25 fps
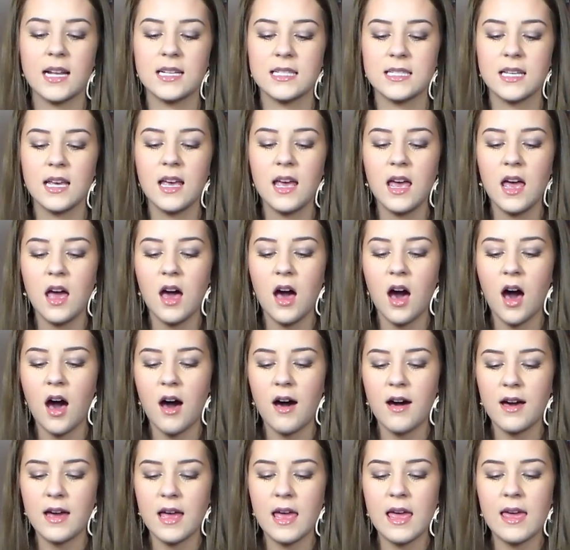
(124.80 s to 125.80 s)
And
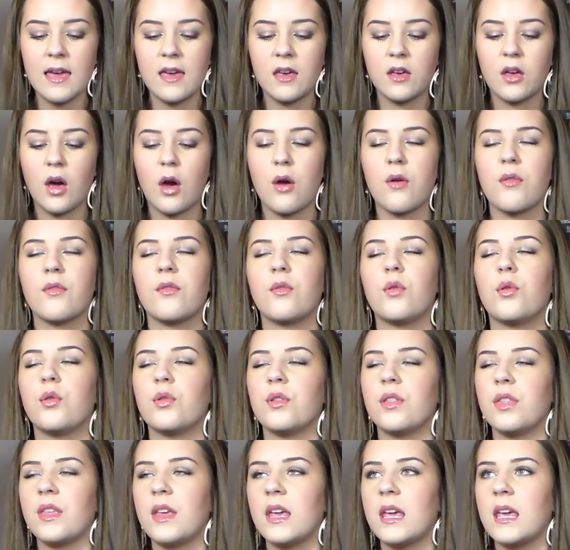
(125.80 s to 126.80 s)
I go
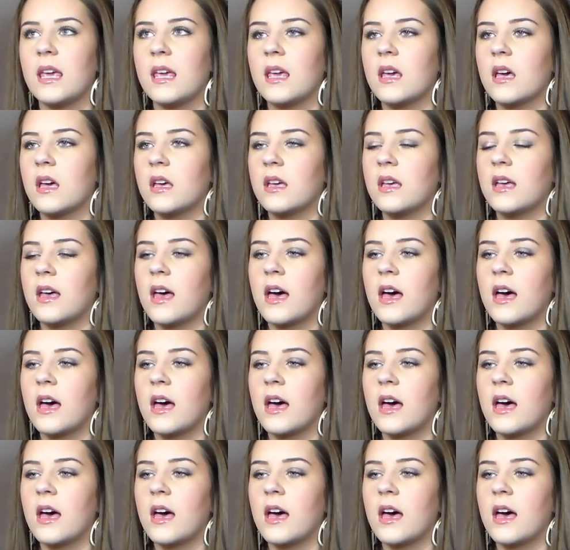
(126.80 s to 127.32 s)
for the